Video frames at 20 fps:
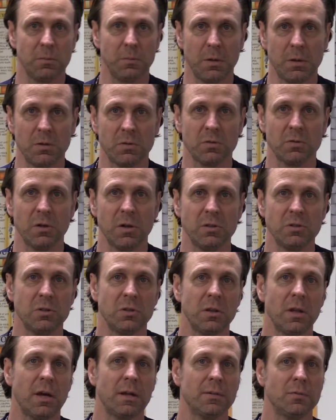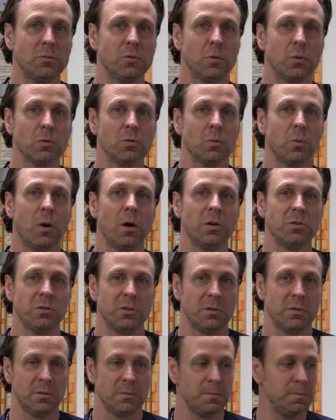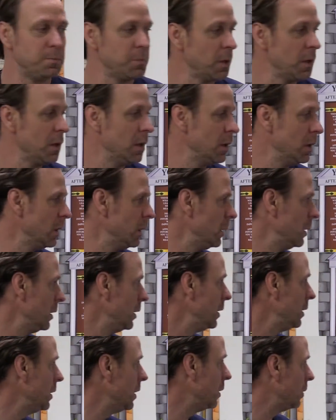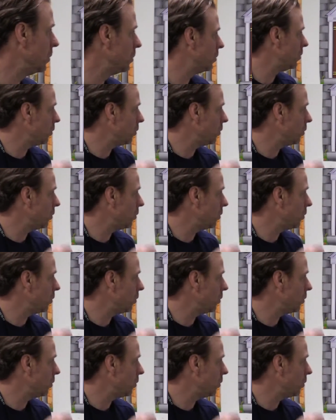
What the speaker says: administration, that of George Washington. You know,